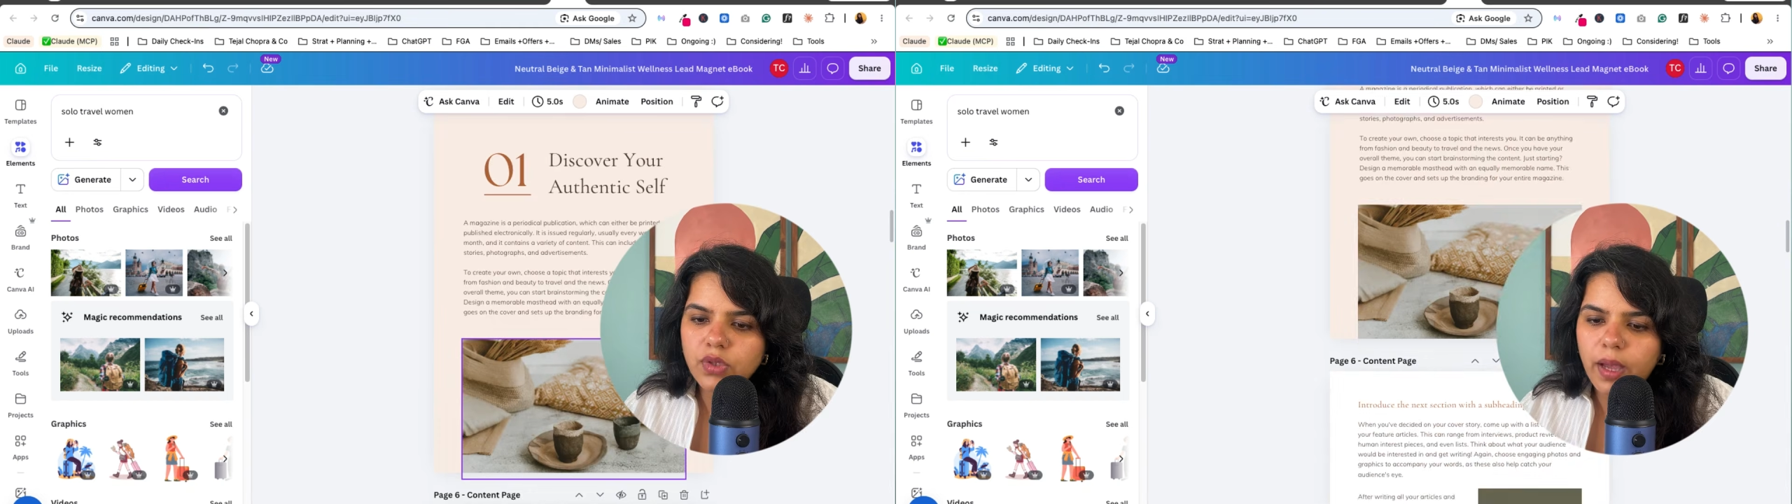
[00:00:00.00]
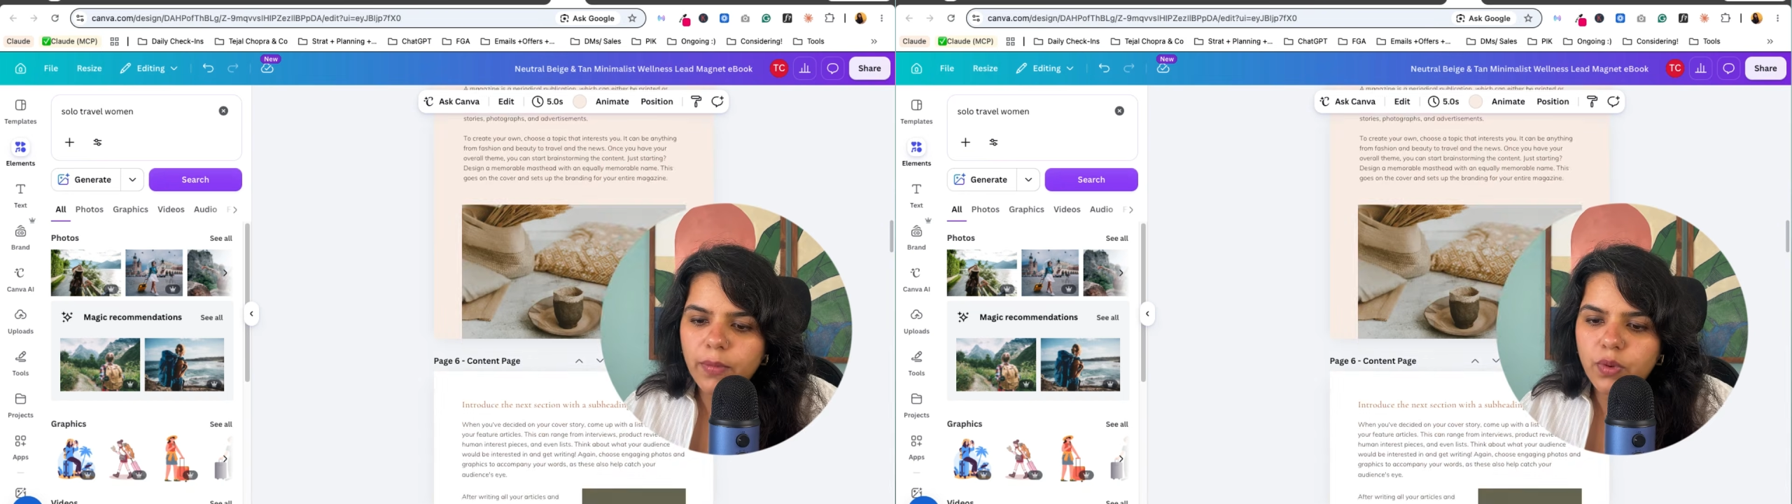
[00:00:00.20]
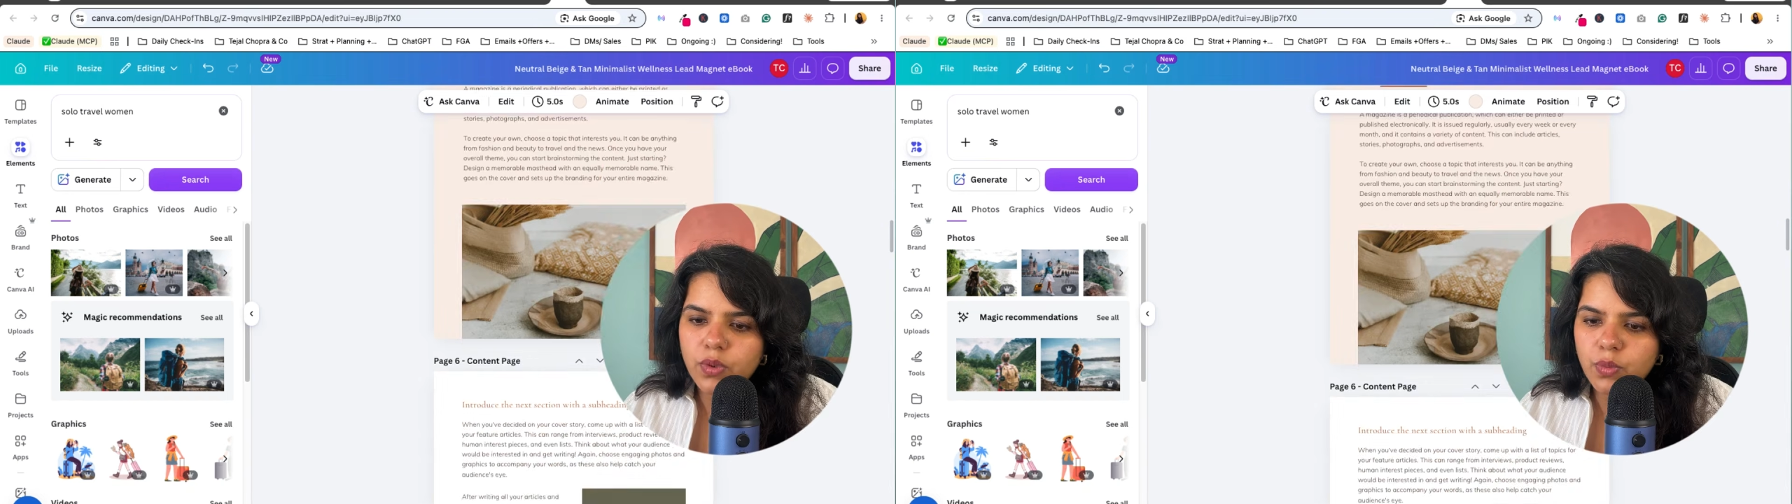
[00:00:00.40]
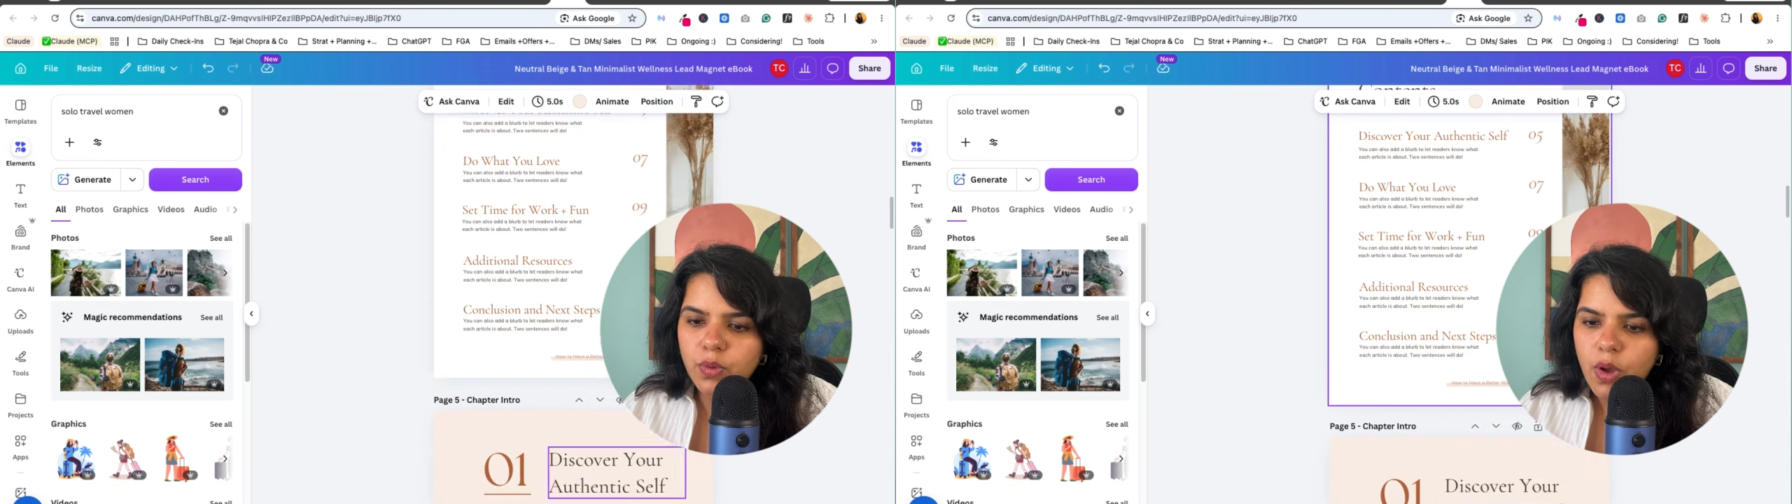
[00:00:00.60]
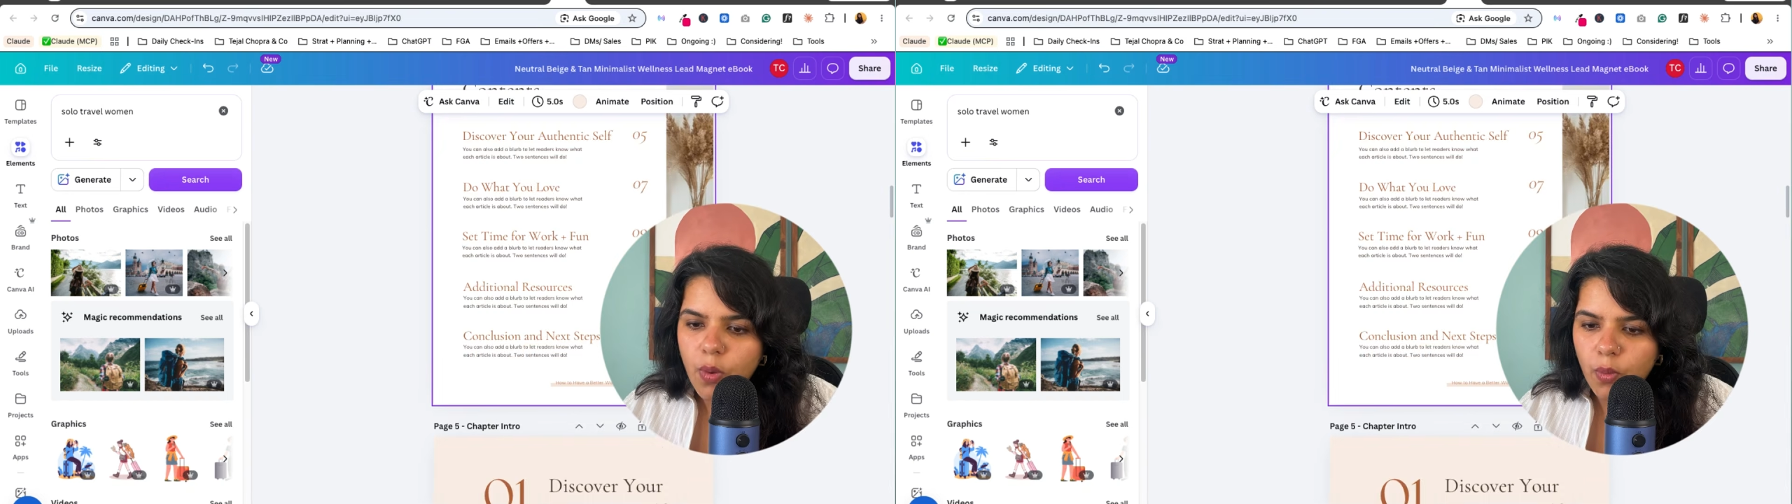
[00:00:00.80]
So
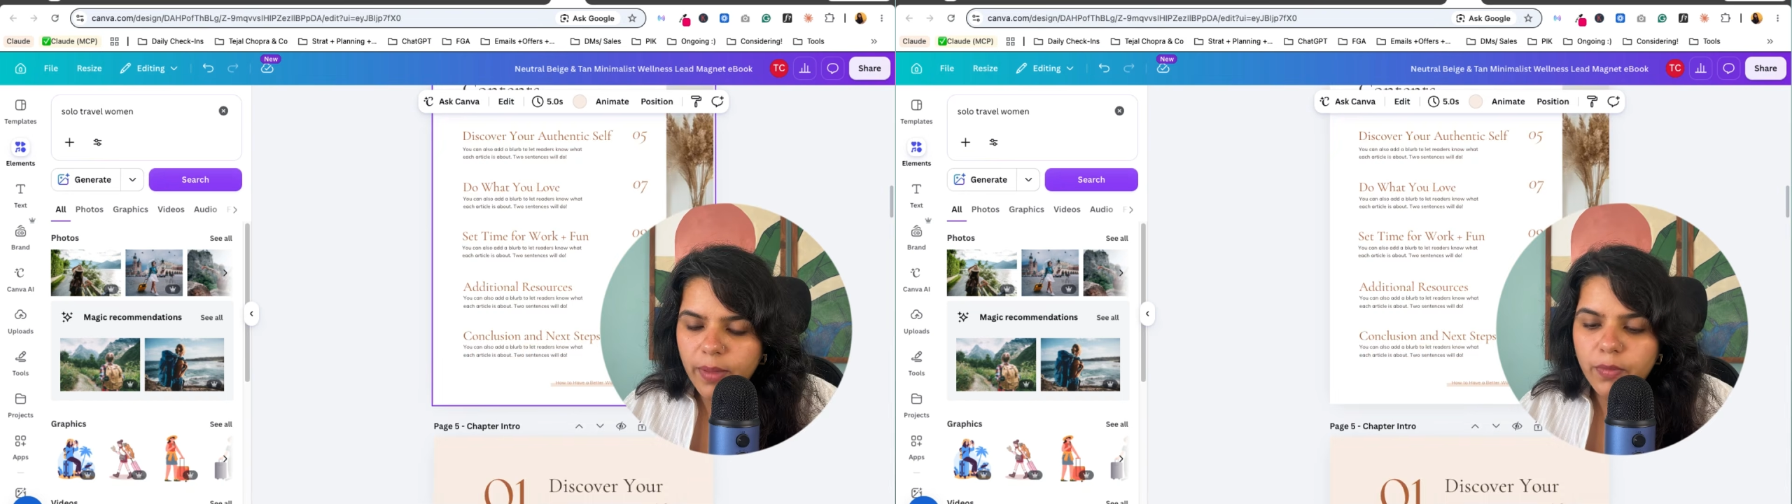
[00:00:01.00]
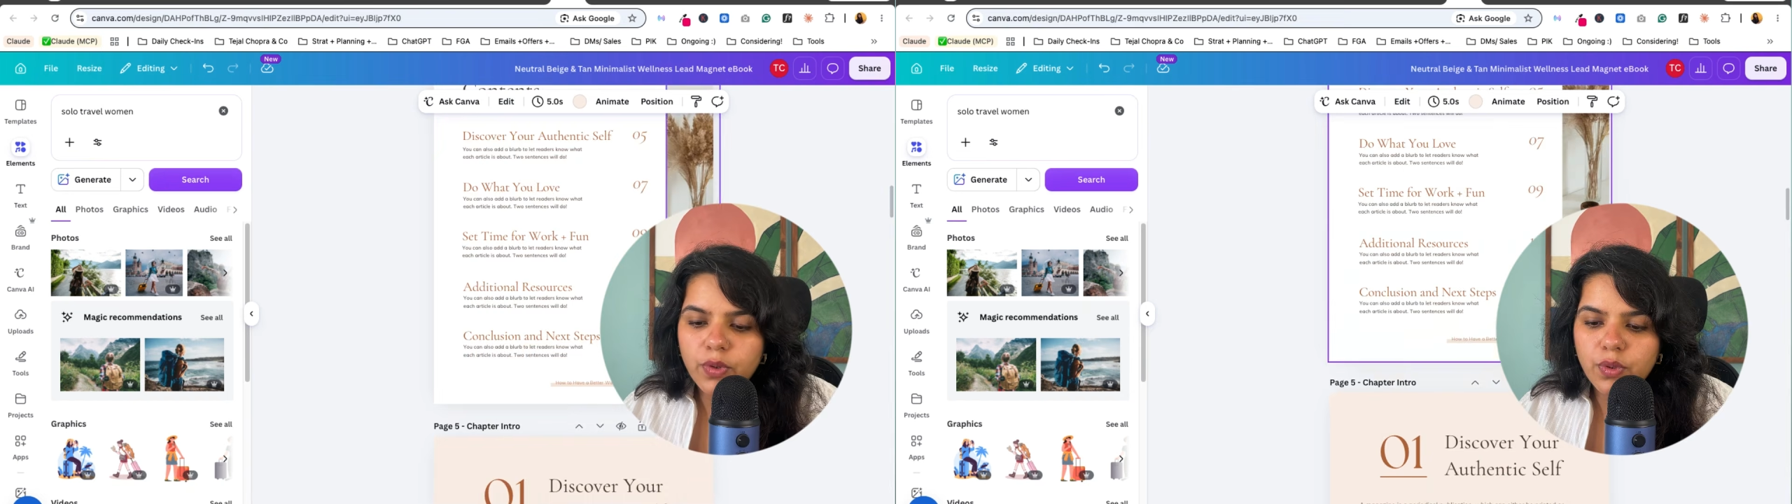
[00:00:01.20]
what I'm going to